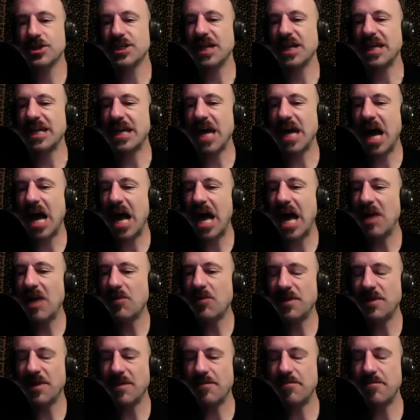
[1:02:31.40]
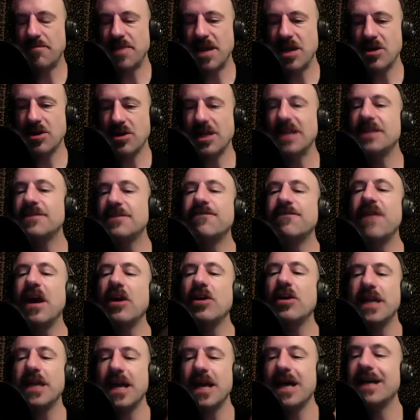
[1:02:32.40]
guy with a beard it's
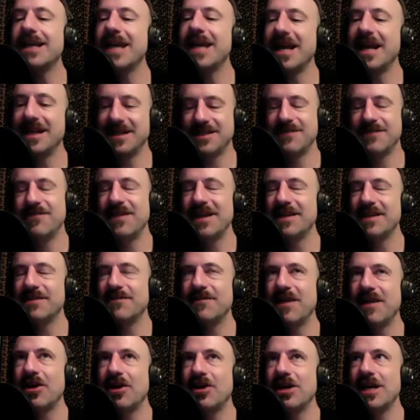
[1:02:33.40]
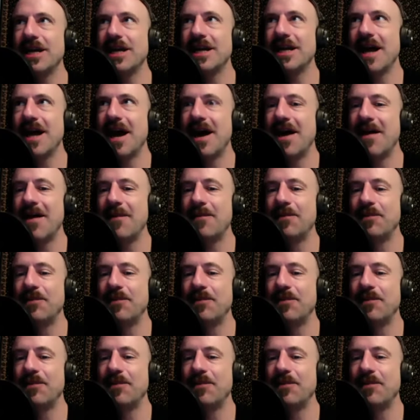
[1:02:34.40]
very again it's it's very um